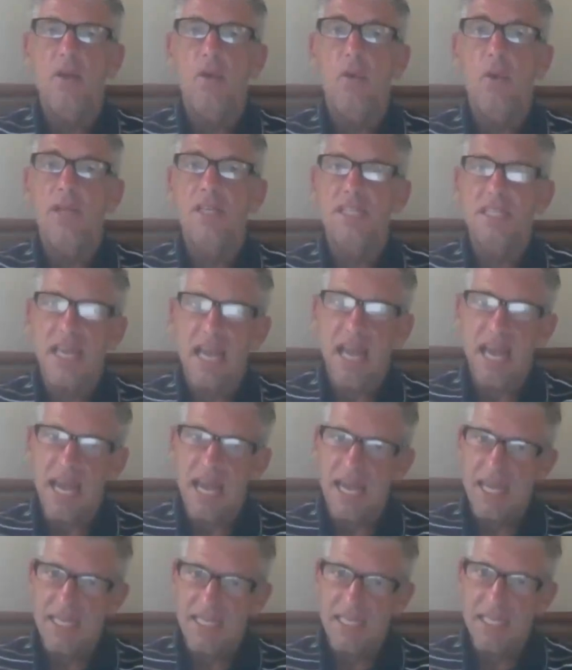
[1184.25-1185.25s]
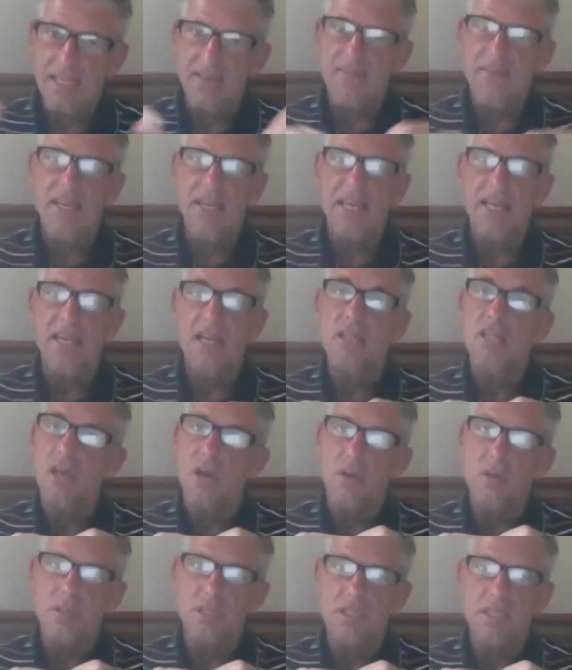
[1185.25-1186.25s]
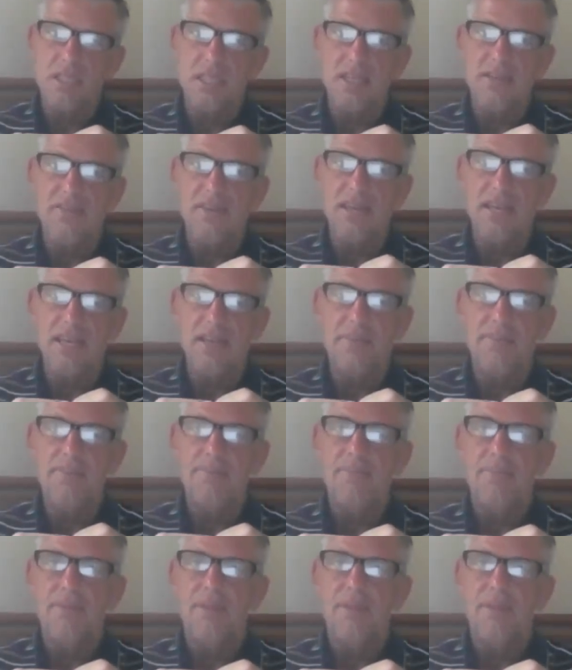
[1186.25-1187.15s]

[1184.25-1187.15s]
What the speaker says: risque TV, adults TV,